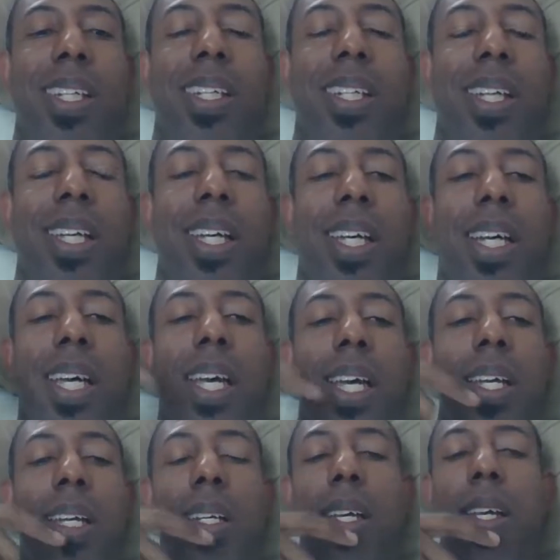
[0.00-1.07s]
heat
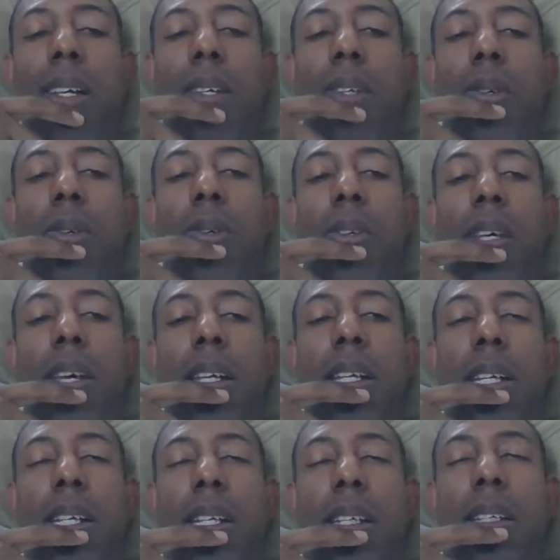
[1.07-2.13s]
and use
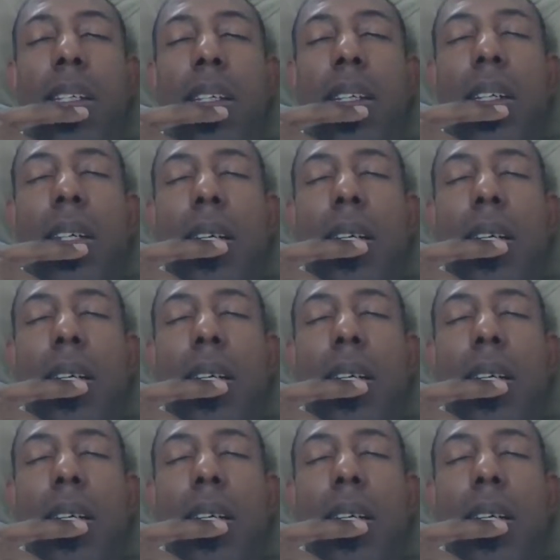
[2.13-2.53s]
that heat.